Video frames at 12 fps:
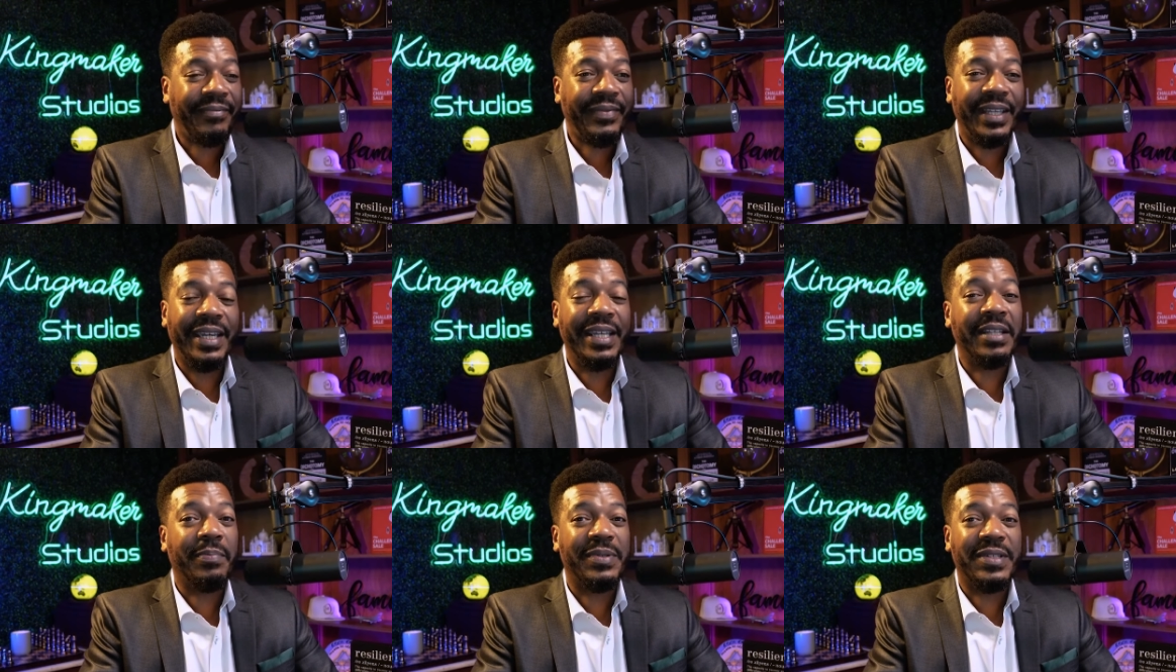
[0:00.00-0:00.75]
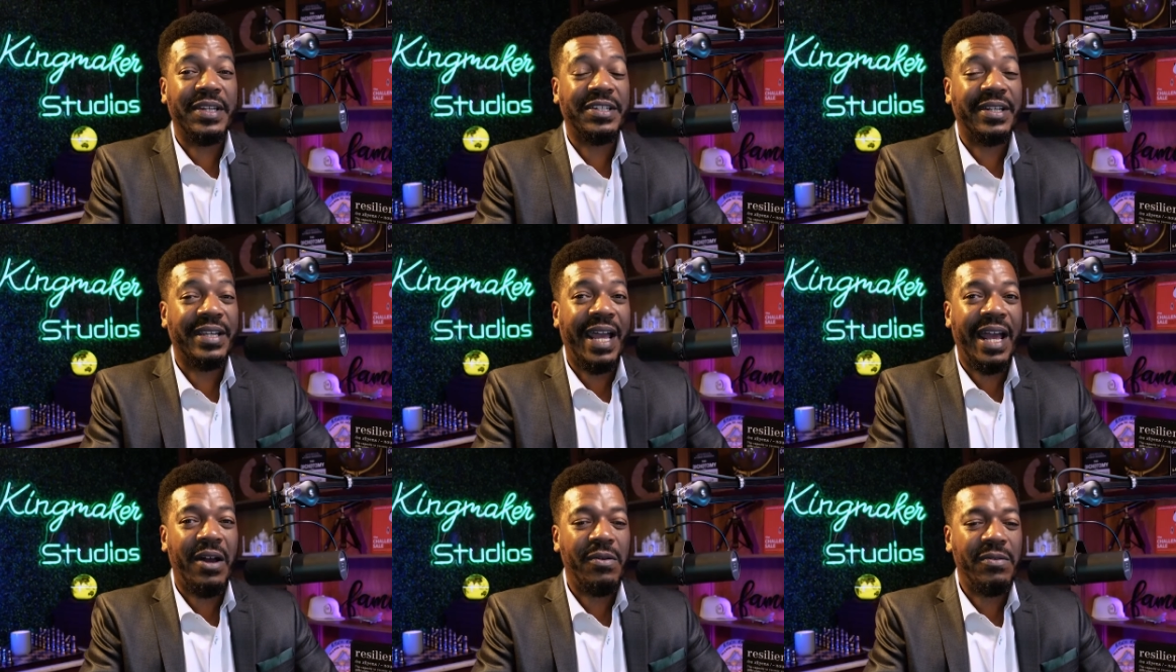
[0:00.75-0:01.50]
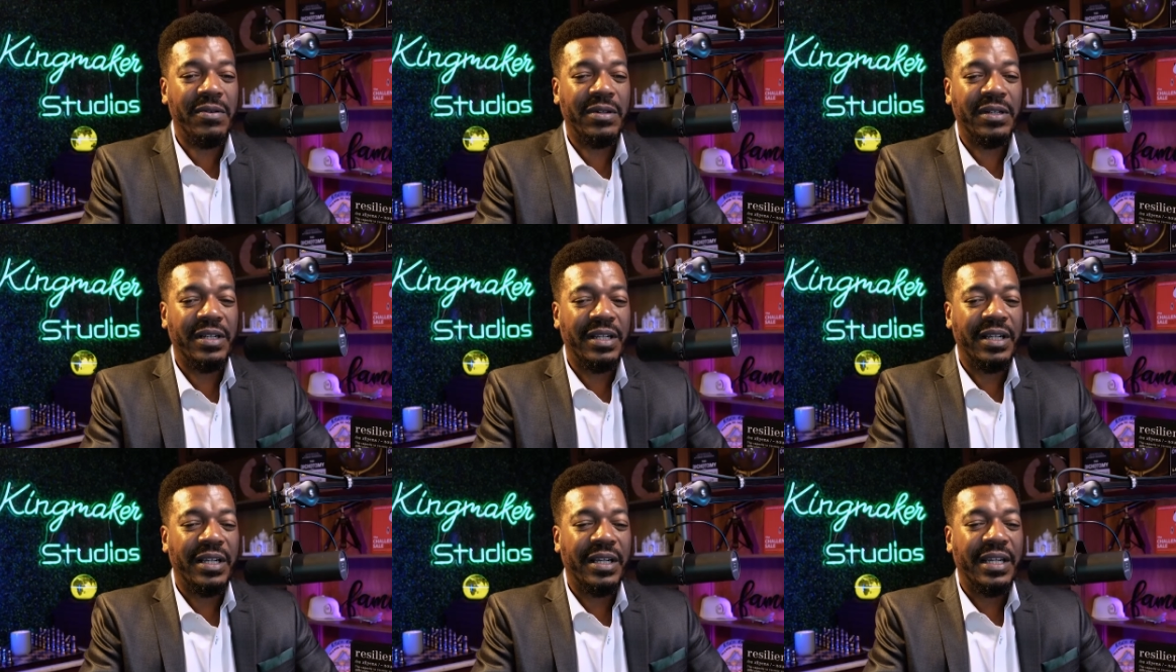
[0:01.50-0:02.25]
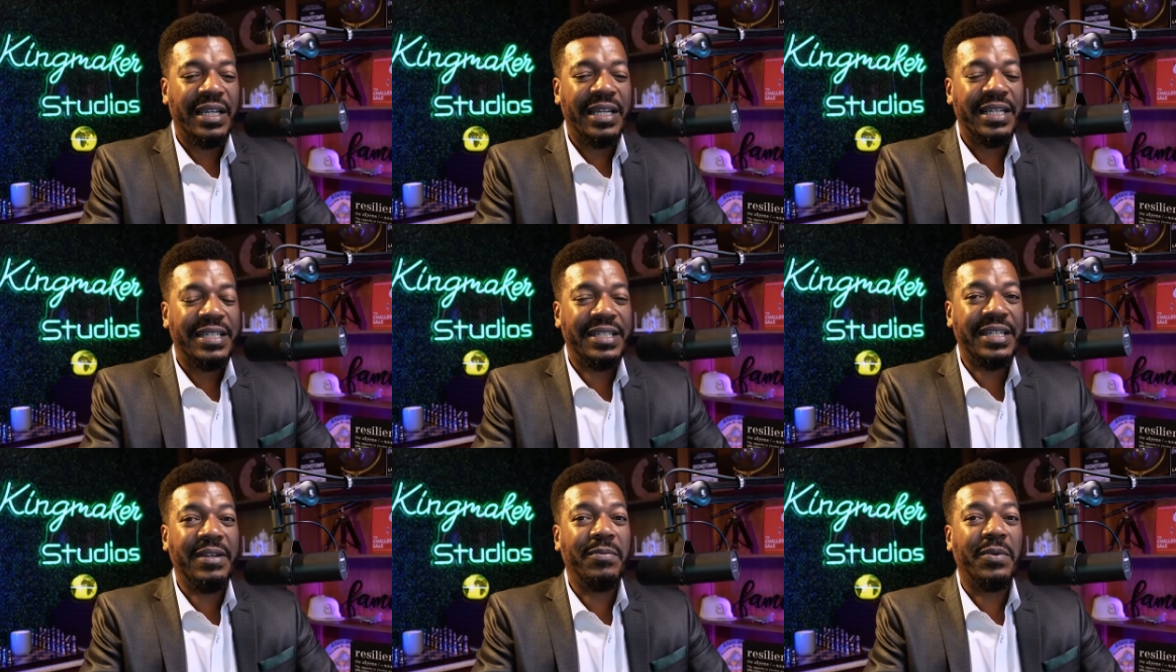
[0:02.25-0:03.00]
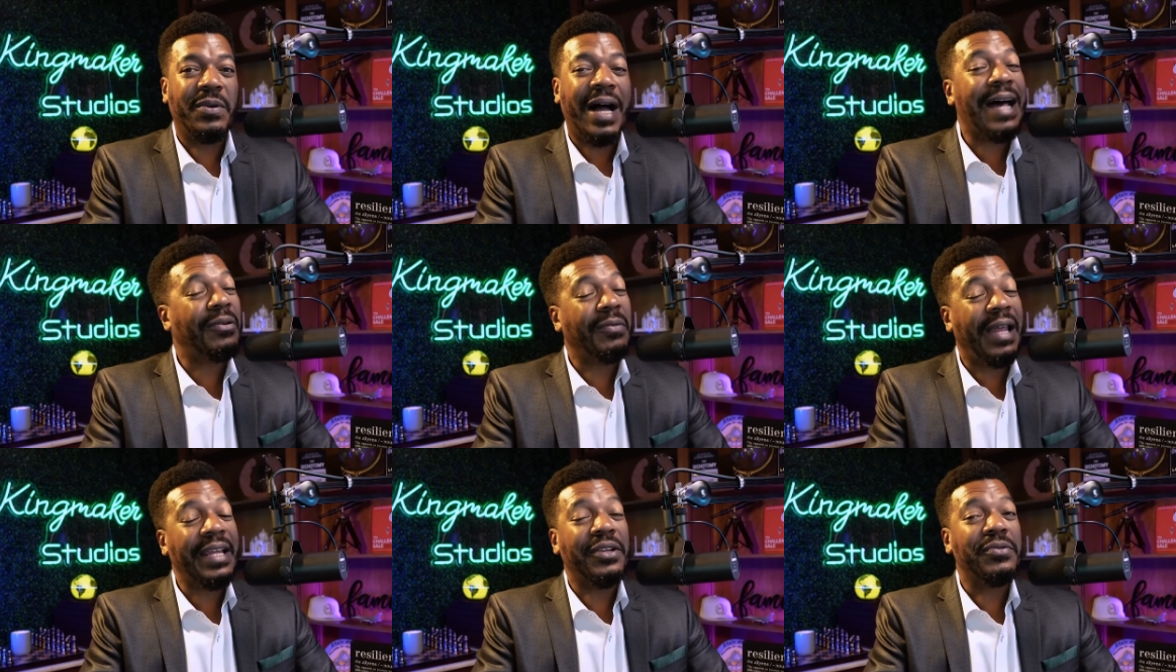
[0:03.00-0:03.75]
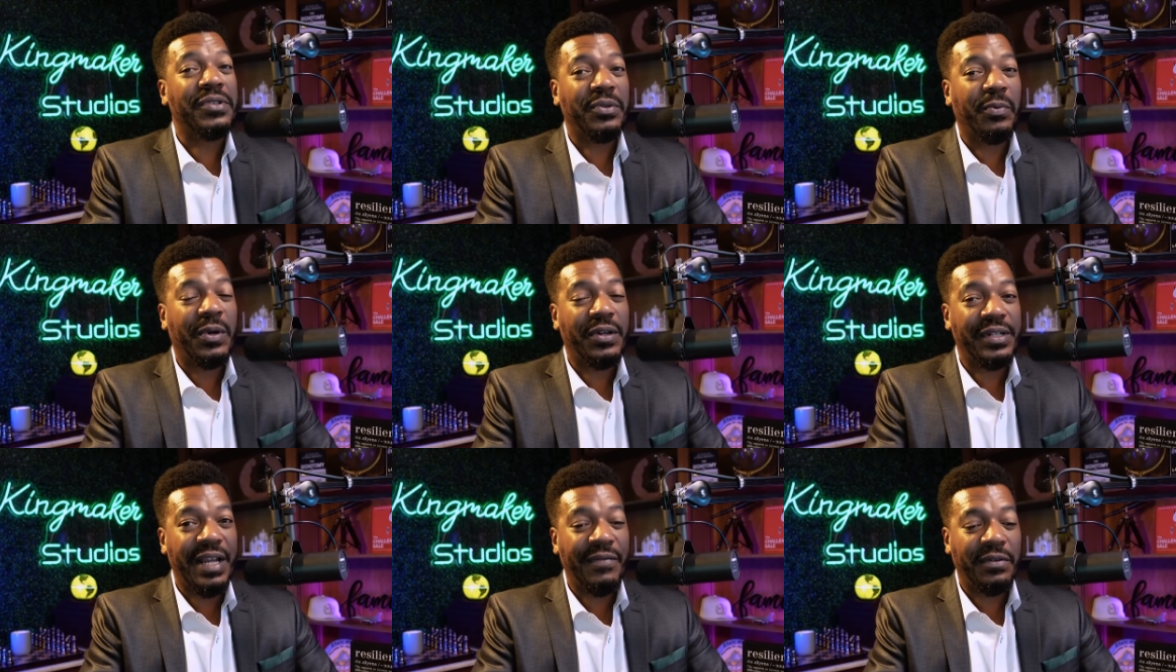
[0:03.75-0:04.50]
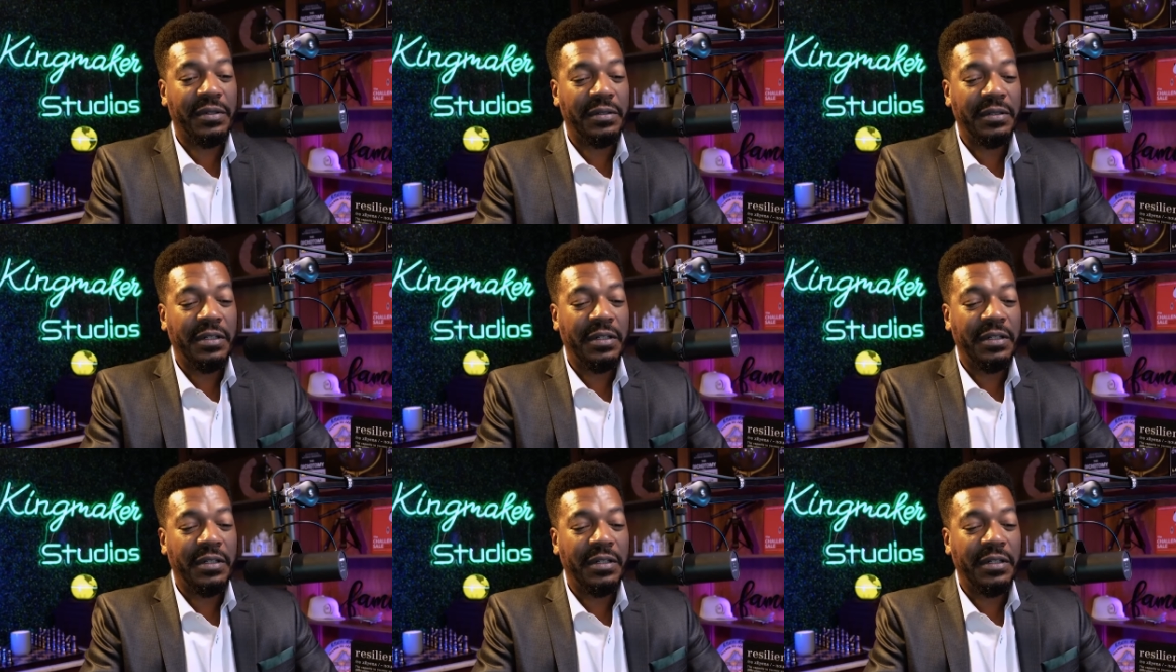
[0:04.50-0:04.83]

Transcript: in the position now. She will, I don't like using the word never,